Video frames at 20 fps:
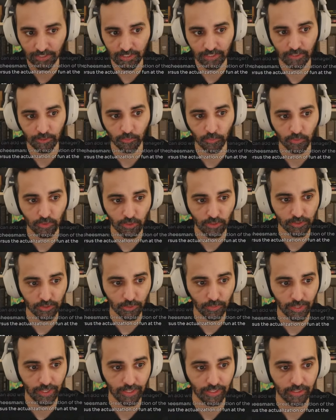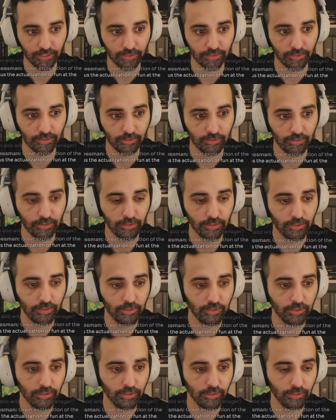And then we'll also add
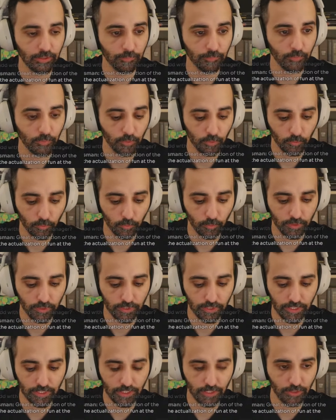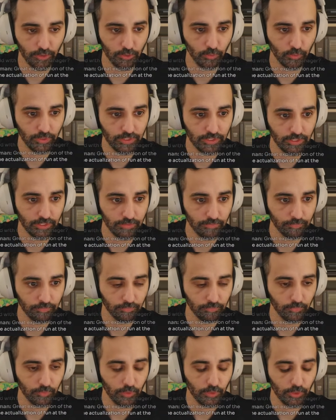1d20,
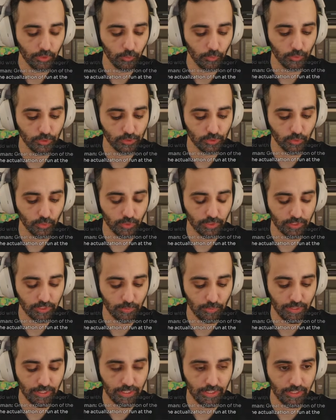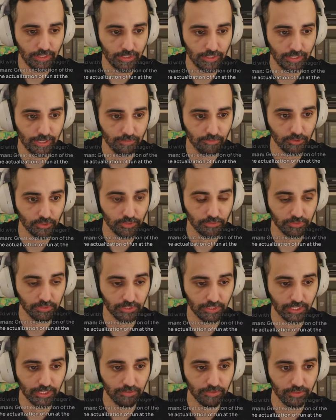which is going to be an average of
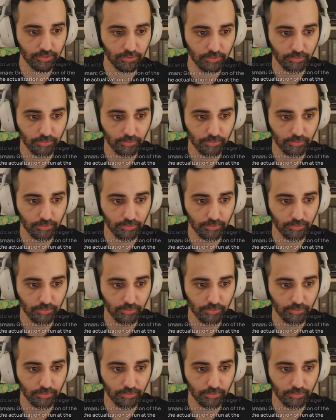11.